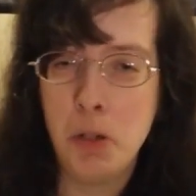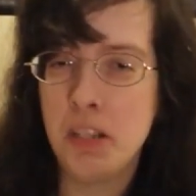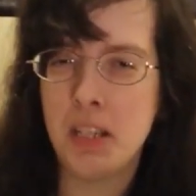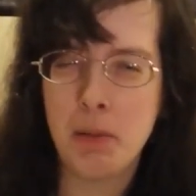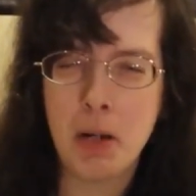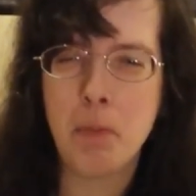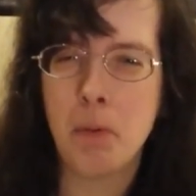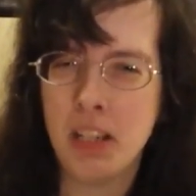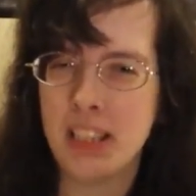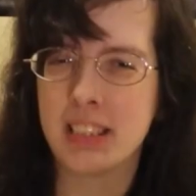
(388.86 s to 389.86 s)
Who do you think my
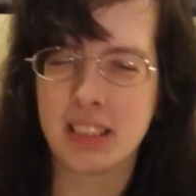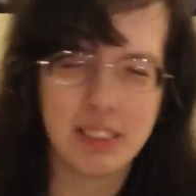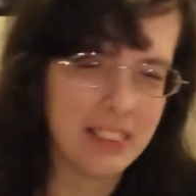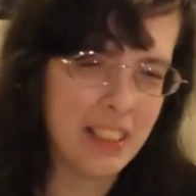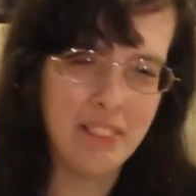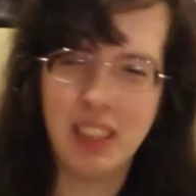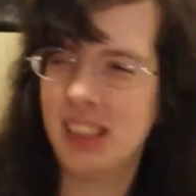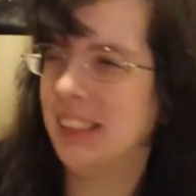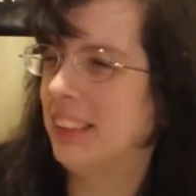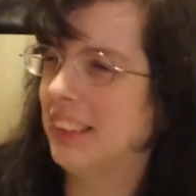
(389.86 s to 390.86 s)
number one is? Come
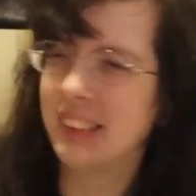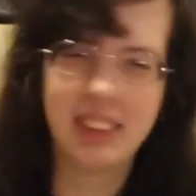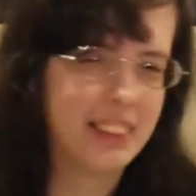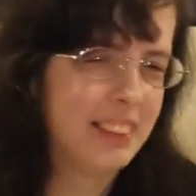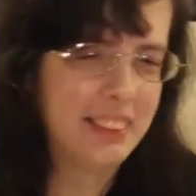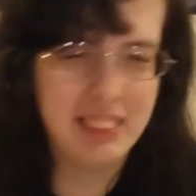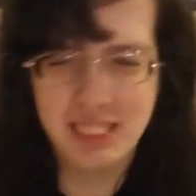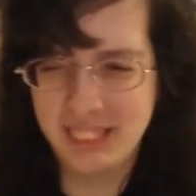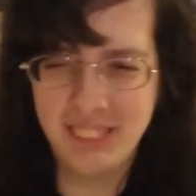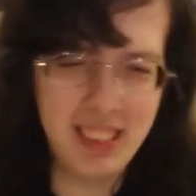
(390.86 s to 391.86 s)
on.
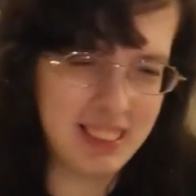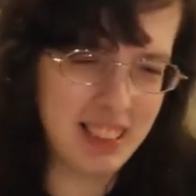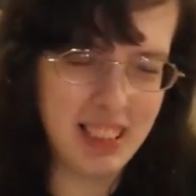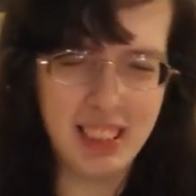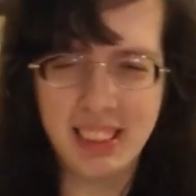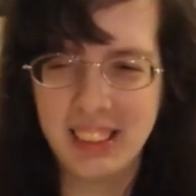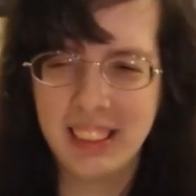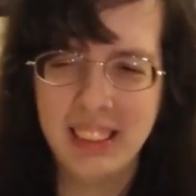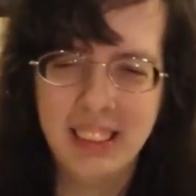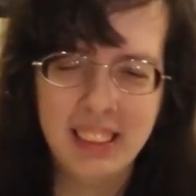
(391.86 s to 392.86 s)
Raise your hand.